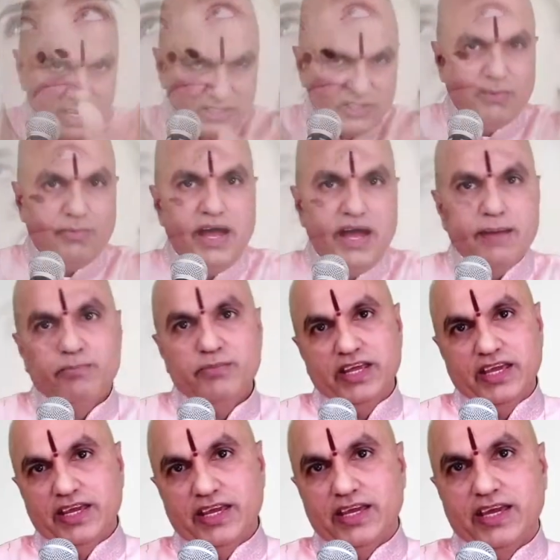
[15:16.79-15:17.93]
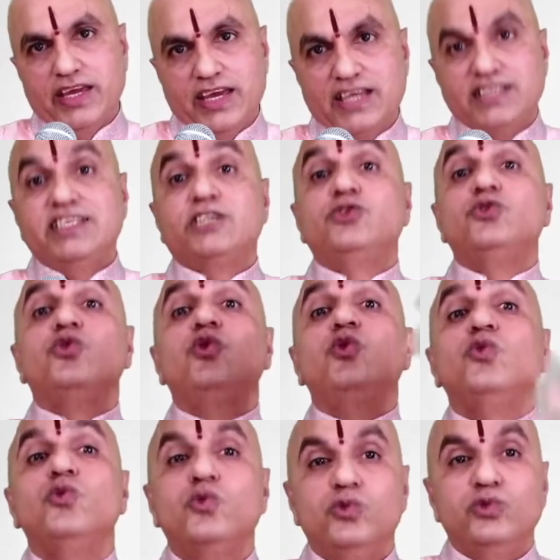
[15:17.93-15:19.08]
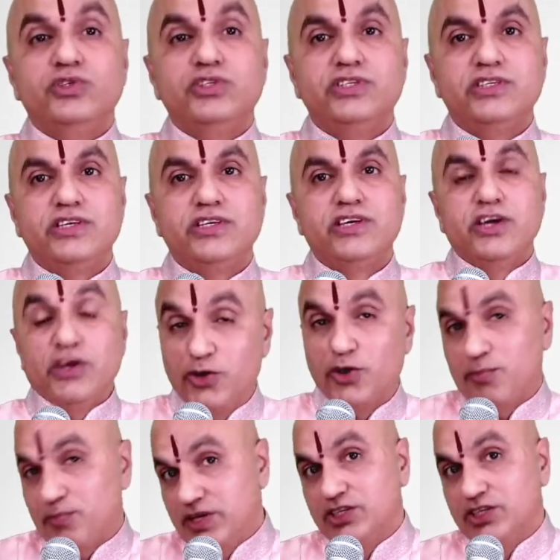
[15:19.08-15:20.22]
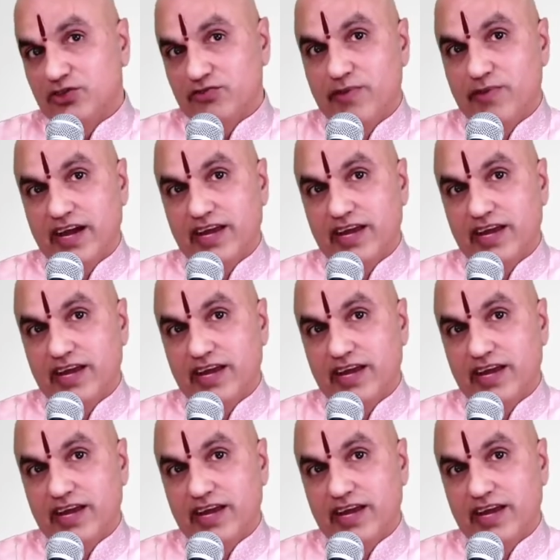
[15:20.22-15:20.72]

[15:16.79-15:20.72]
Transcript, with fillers: up happening is that you lose your peace of mind.